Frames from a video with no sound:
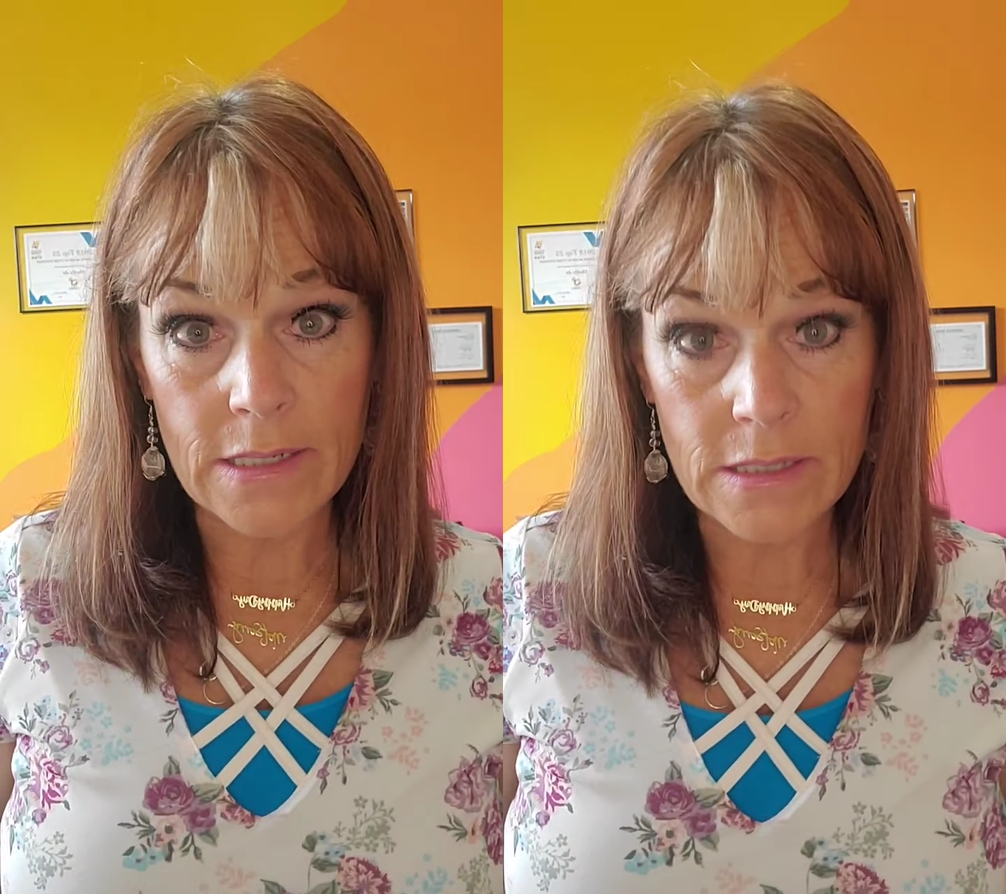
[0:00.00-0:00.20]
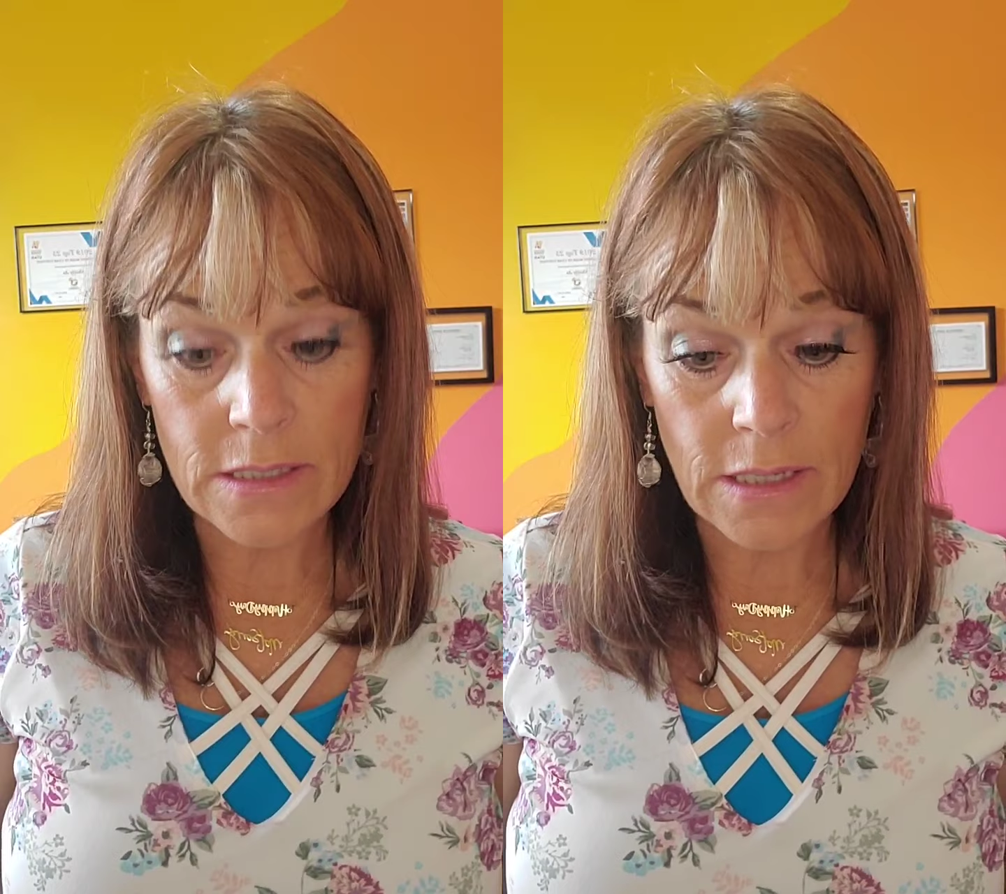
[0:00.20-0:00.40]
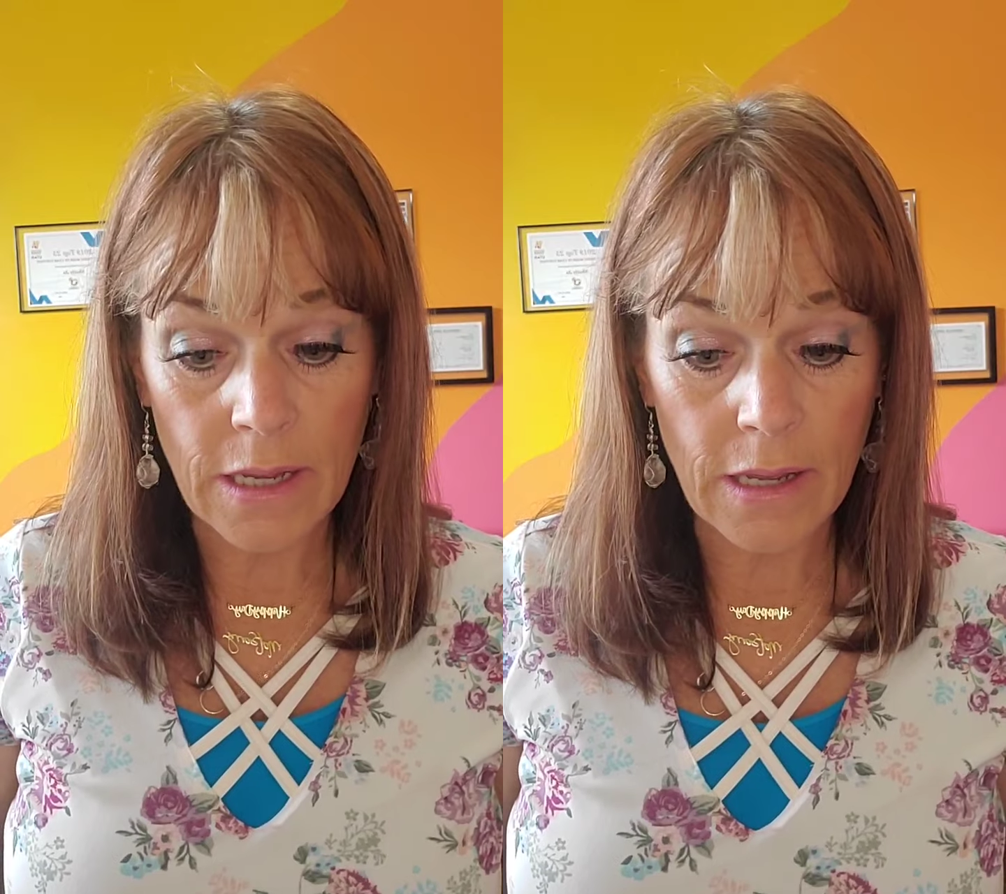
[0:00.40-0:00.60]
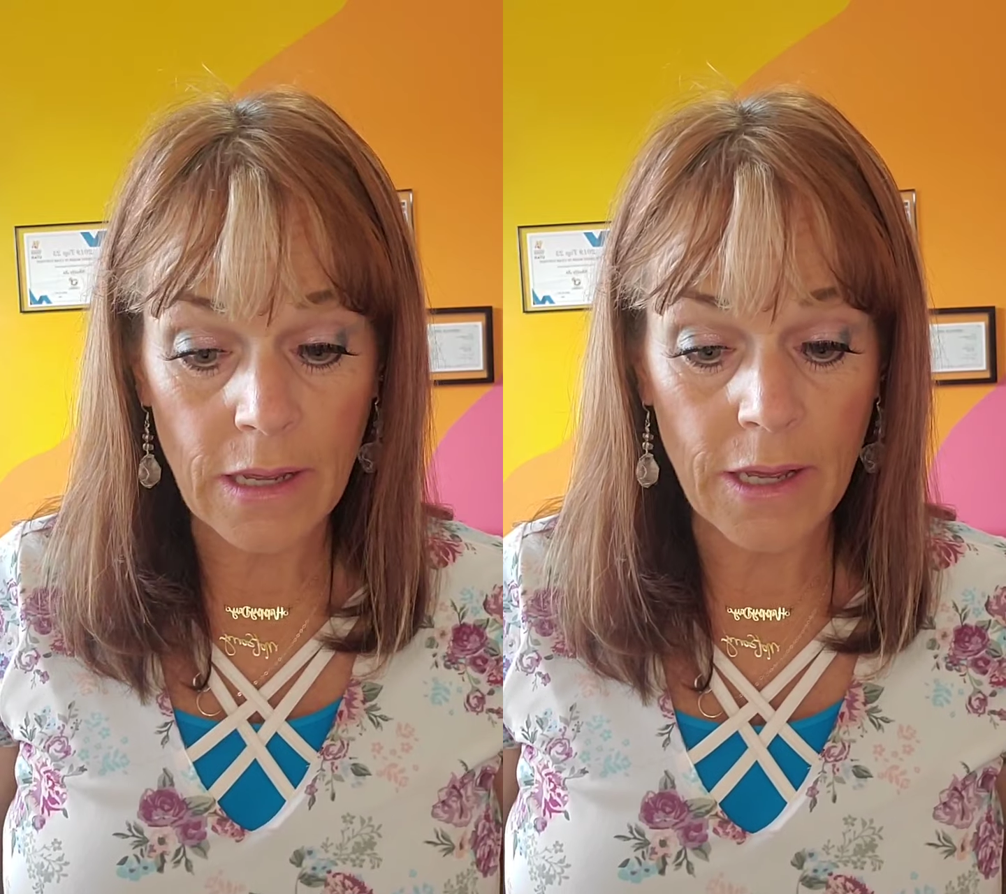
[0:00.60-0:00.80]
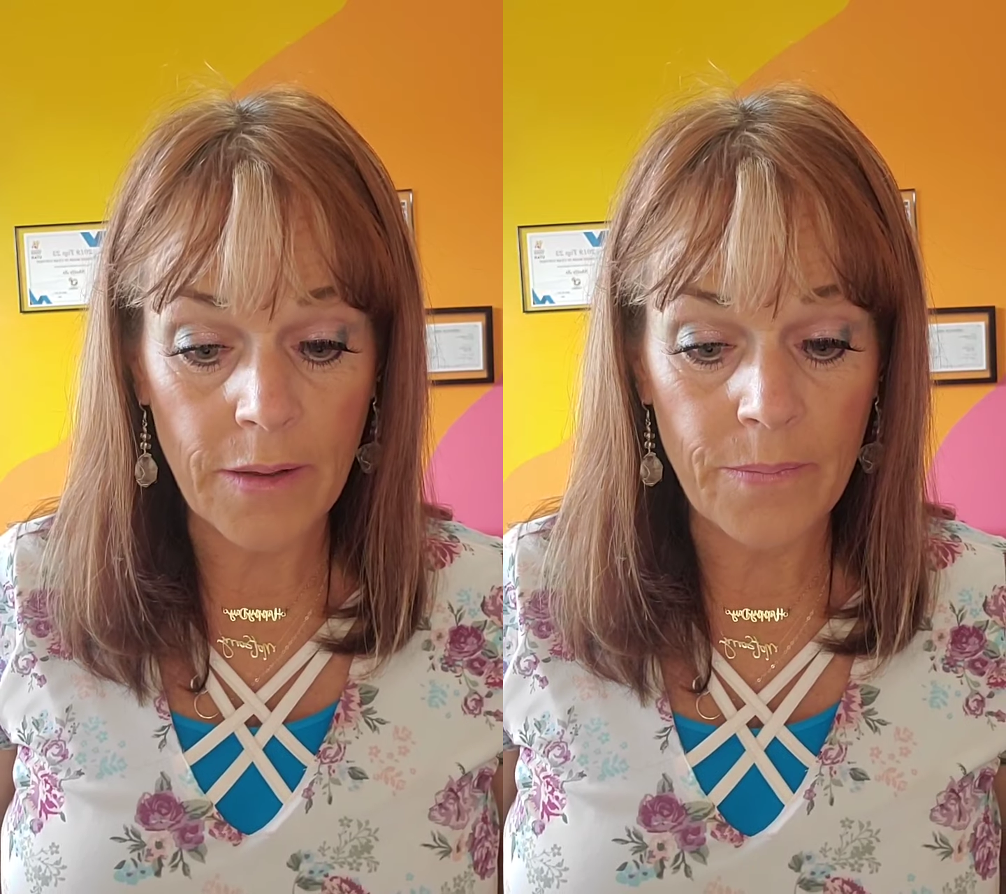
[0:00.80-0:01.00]

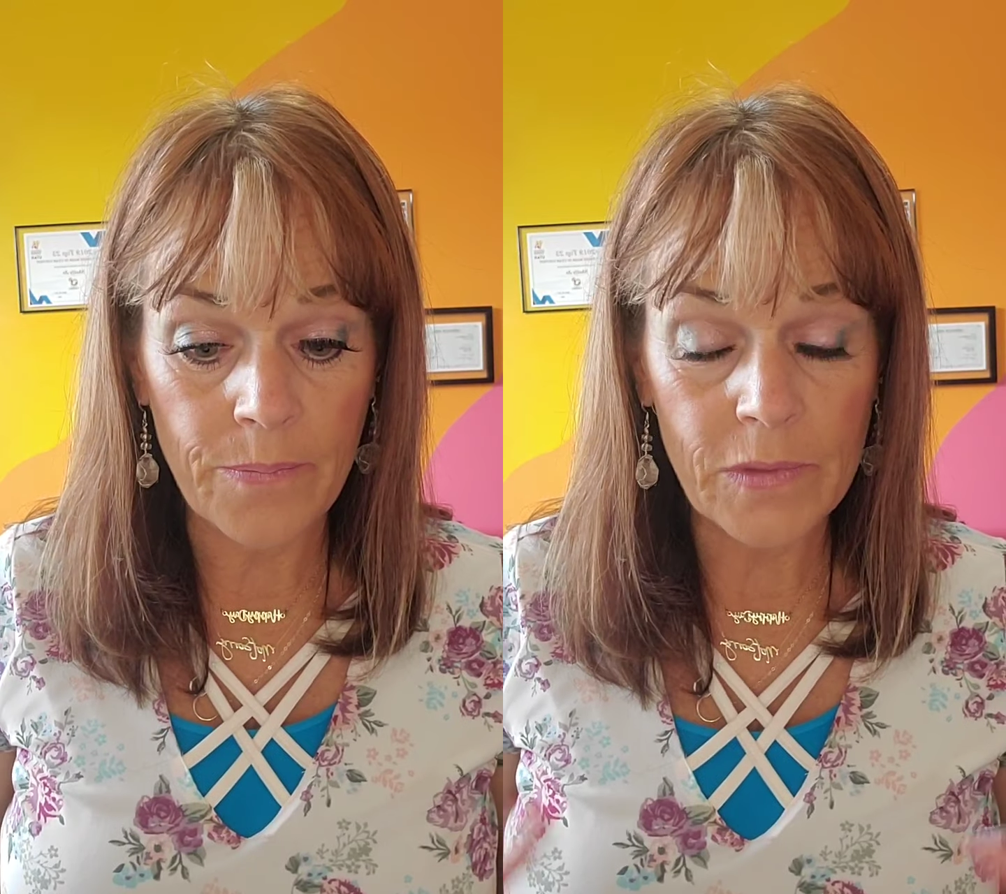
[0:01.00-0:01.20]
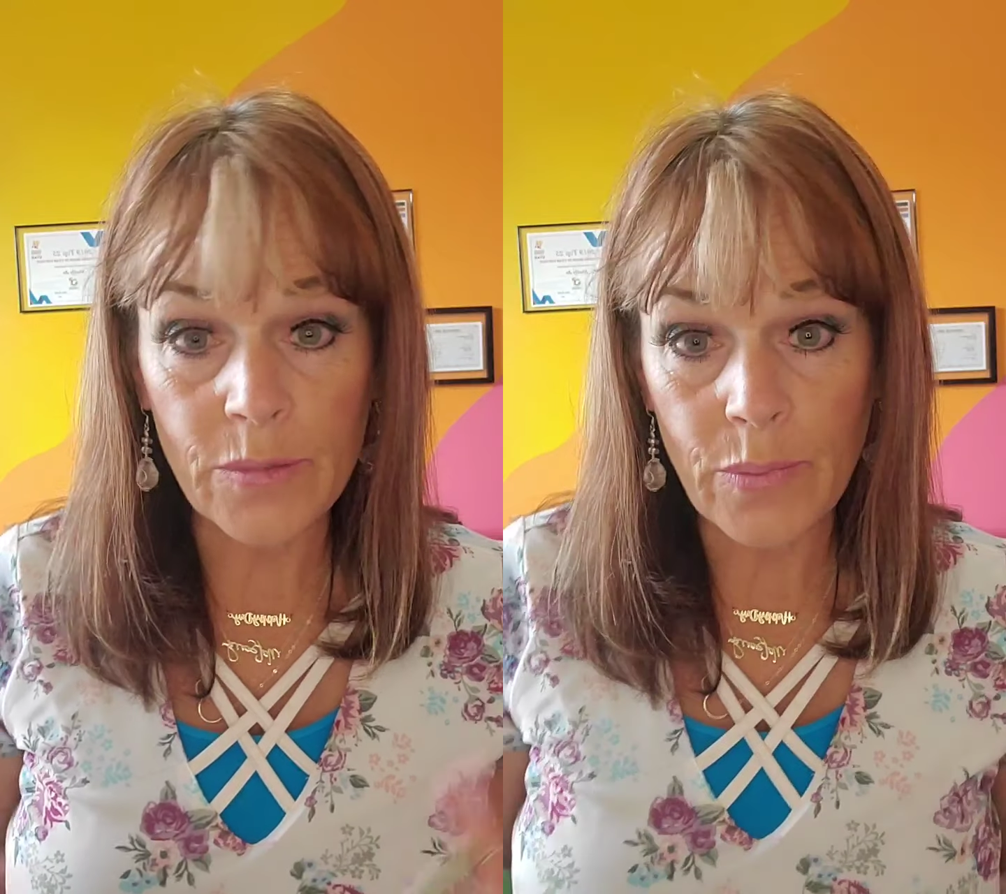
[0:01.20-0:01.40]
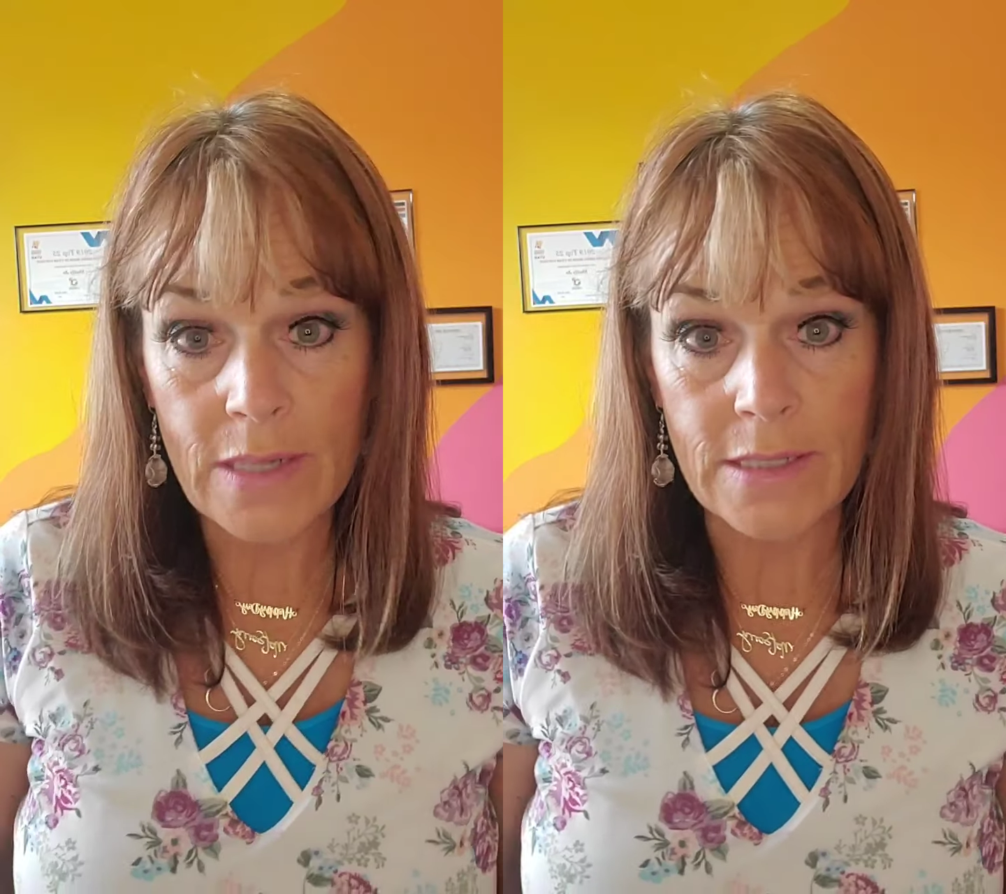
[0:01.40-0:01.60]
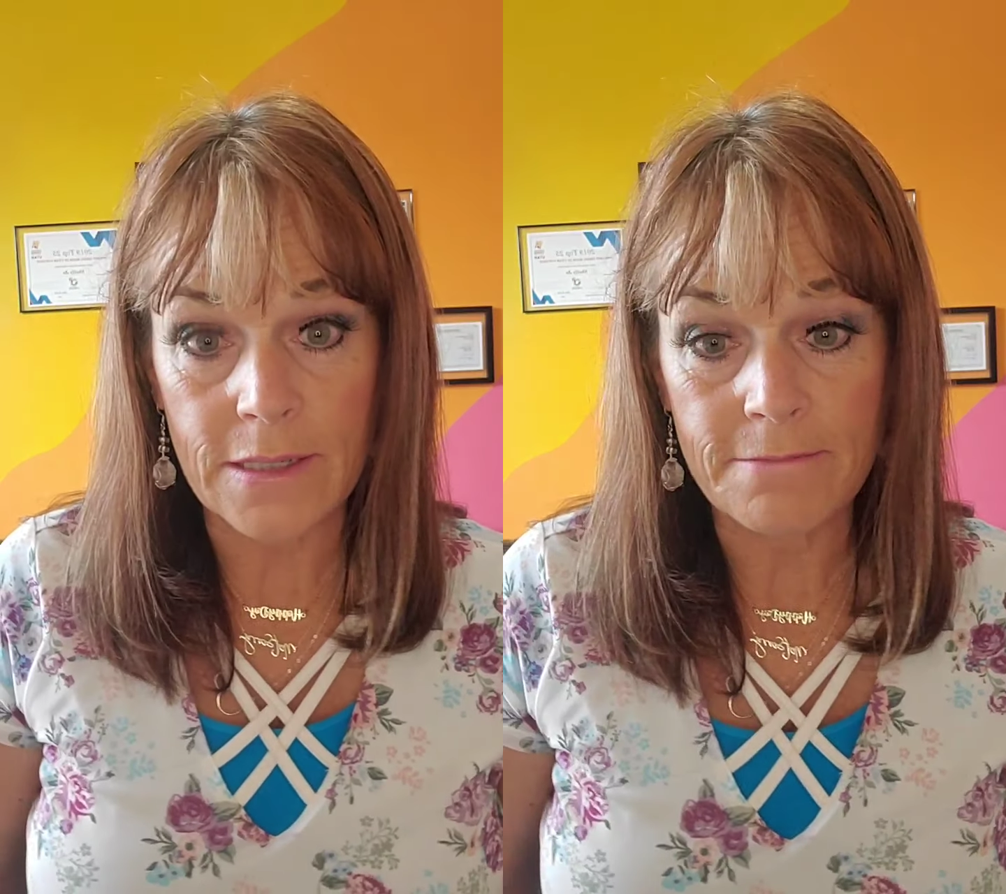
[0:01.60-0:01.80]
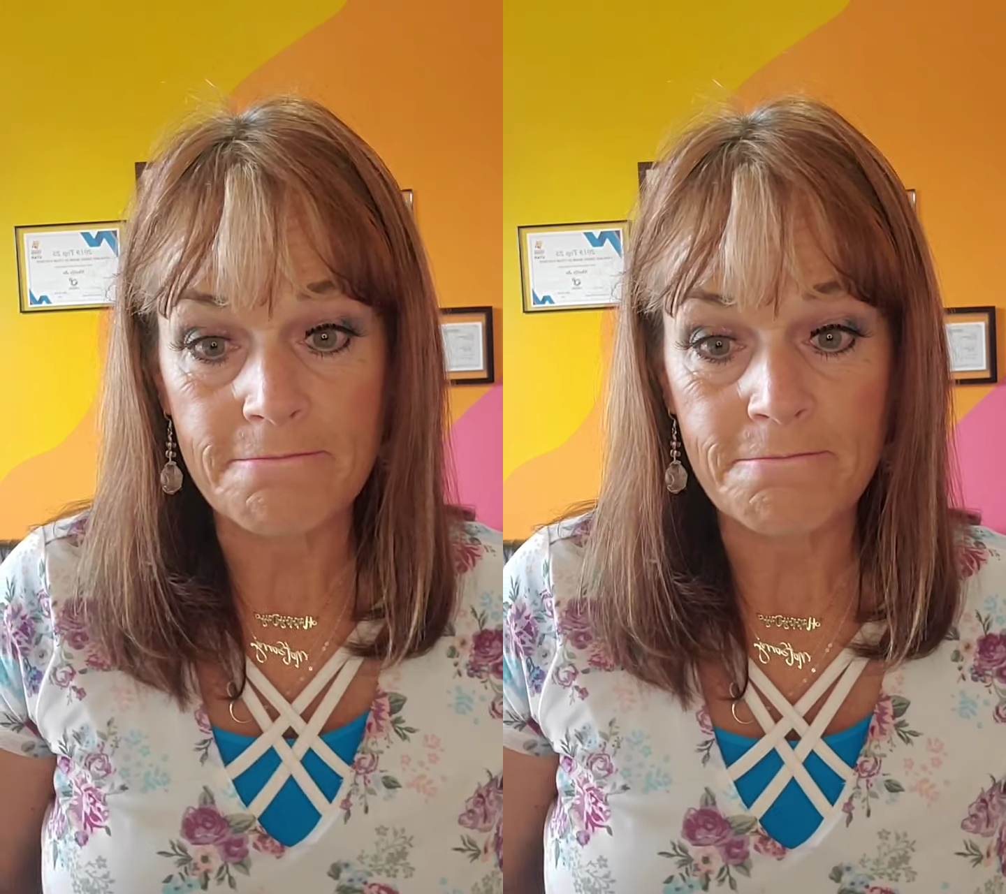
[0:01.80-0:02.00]
suppressant.